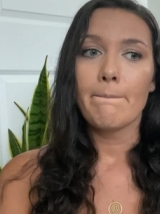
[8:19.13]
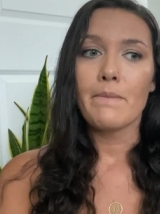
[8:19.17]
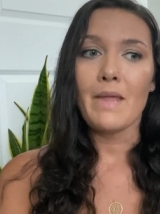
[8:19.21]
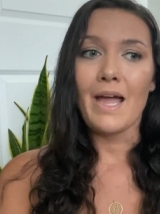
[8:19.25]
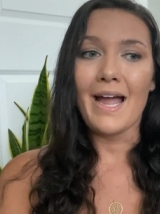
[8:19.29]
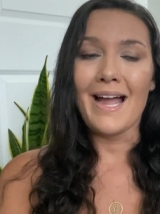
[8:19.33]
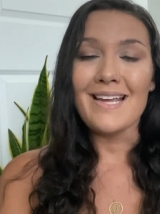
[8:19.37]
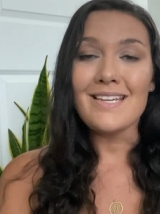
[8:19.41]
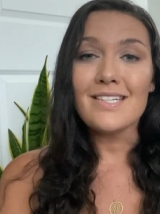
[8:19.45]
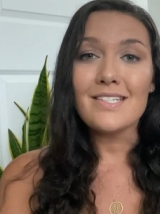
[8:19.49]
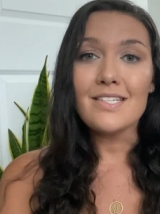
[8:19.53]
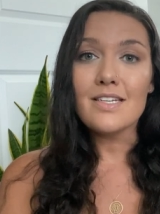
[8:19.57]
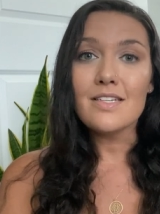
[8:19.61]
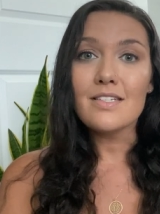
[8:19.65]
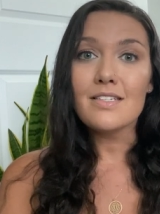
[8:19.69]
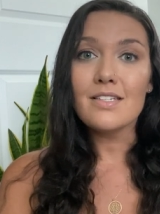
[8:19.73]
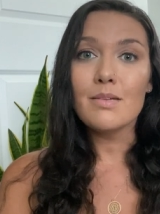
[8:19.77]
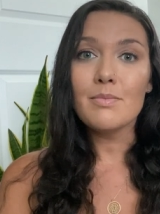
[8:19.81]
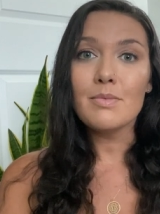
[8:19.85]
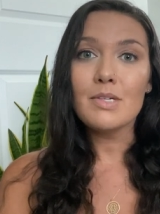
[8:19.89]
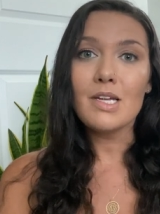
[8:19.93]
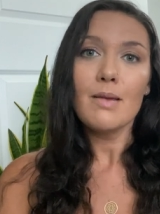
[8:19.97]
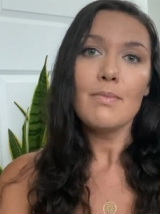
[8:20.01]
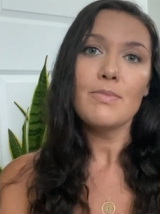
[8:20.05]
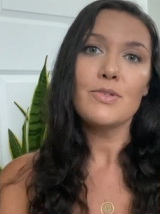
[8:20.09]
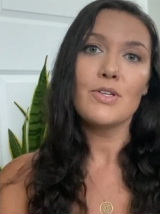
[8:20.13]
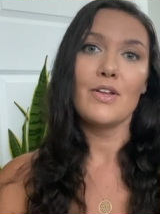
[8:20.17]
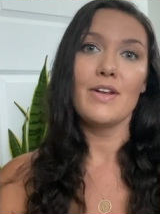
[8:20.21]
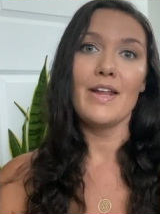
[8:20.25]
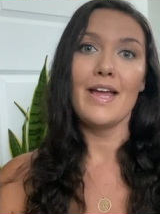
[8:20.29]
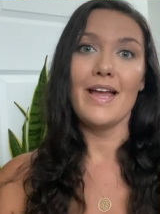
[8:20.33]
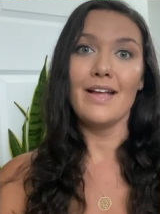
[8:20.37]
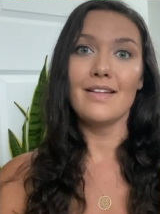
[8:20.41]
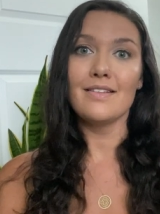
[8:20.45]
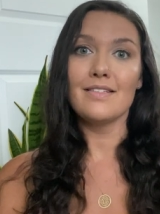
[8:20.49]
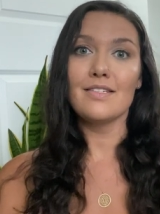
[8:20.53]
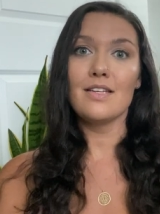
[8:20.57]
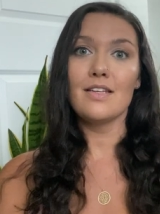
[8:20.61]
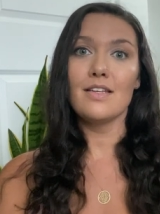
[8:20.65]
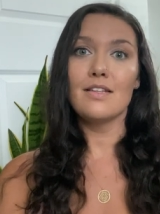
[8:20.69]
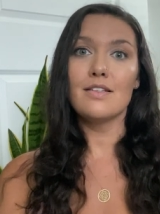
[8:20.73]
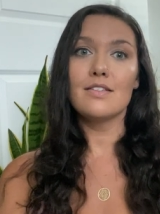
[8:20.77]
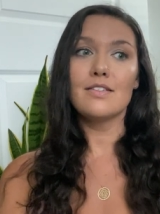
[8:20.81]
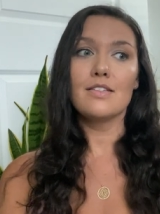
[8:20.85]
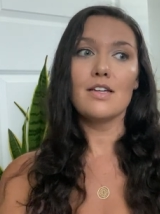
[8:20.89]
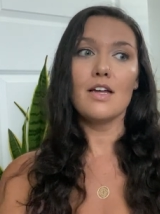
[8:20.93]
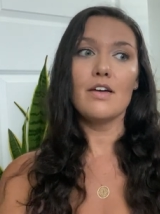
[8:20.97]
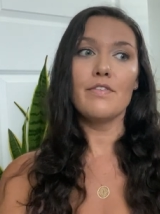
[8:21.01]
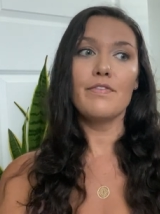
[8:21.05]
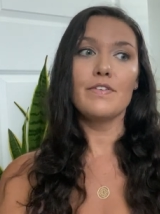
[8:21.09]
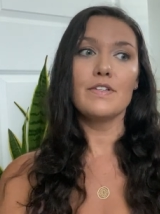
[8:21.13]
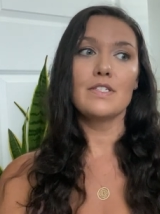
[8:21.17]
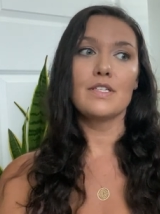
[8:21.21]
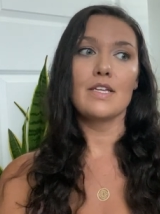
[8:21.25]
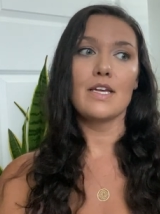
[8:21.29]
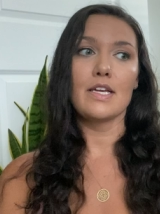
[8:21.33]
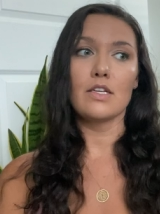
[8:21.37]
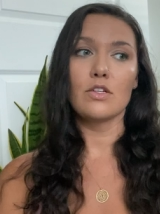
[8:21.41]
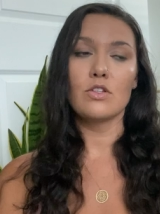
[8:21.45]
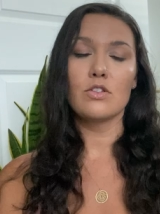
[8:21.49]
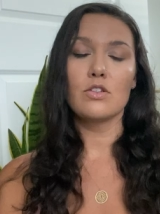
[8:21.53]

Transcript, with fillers: I see sometimes on Etsy and stuff, it's like